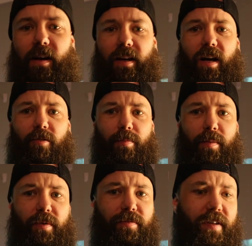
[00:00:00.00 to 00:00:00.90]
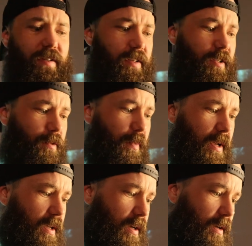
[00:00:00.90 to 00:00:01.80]
I can't remember if there's a
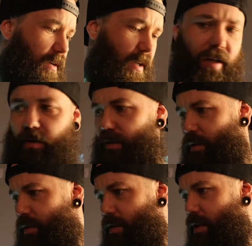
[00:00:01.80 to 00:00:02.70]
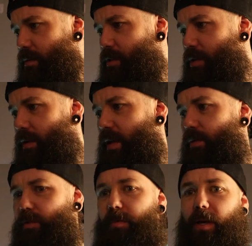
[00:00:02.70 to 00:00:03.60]
speaker included. I'm sure there
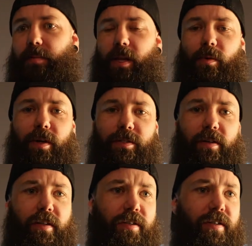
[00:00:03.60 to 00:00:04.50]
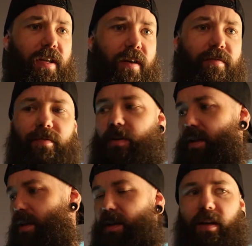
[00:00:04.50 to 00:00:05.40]
would be, but otherwise I can just have
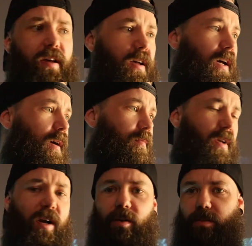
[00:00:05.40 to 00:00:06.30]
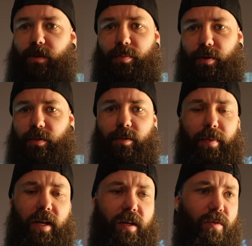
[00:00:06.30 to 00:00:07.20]
an old computer
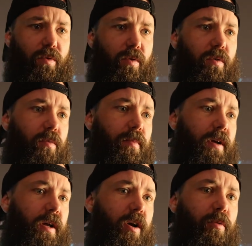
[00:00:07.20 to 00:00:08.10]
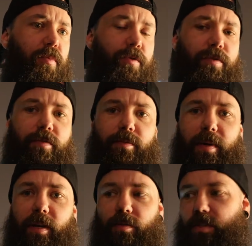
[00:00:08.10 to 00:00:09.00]
speaker or an old Bluetooth
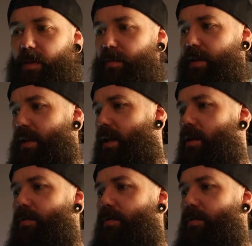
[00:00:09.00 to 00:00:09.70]
speaker or something like that,